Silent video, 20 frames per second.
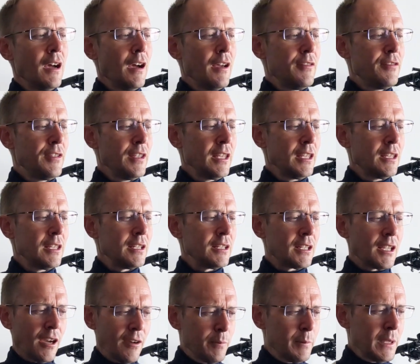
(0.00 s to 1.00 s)
I think
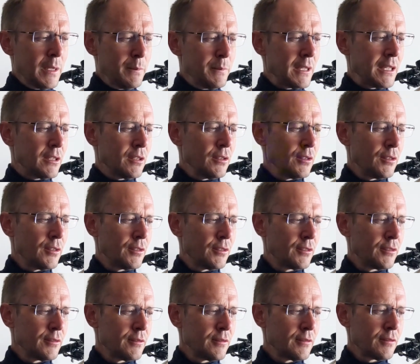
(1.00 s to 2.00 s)
in government,
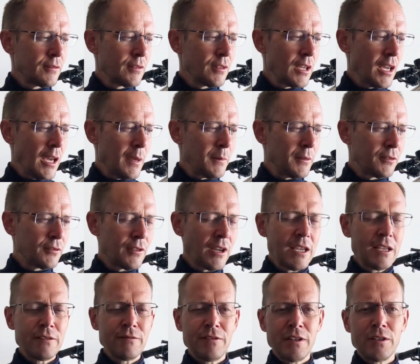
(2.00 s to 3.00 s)
because
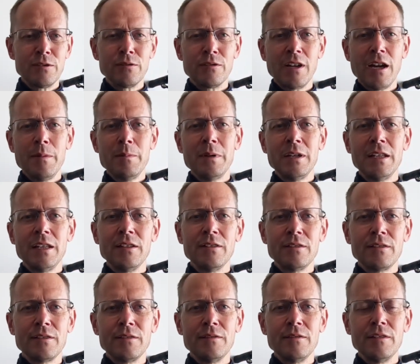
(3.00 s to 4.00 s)
Australian federal government
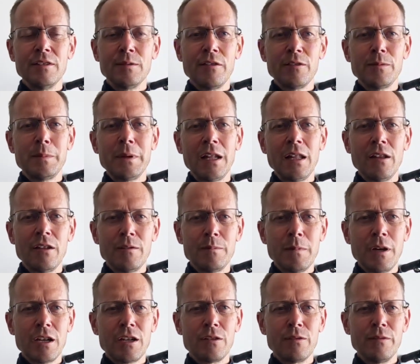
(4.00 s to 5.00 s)
is where I've spent a lot of
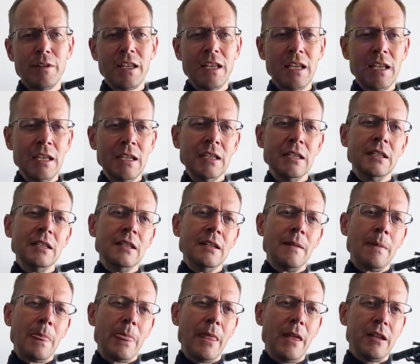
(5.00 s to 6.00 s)
my career,
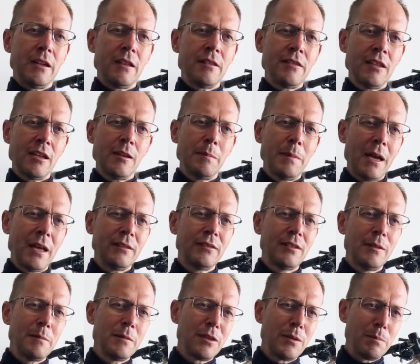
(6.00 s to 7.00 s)
and I think about
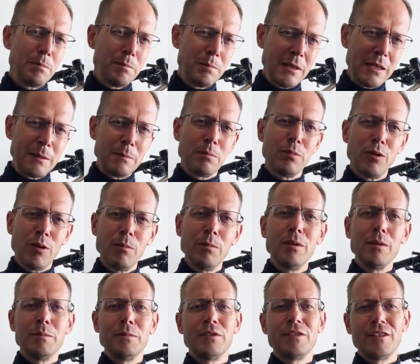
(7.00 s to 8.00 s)
some of the big
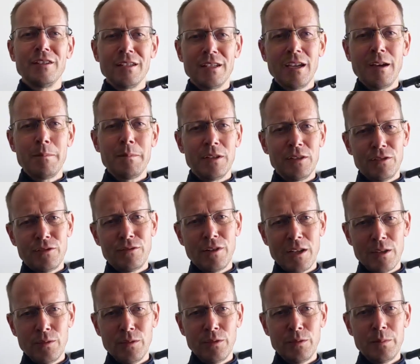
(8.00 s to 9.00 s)
problems that government
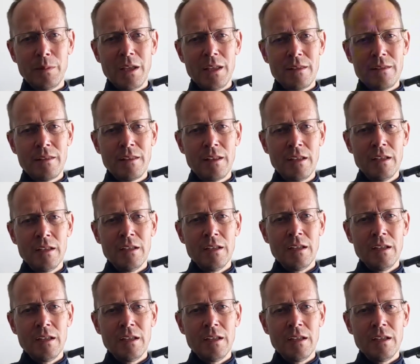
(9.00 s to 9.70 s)
struggles with,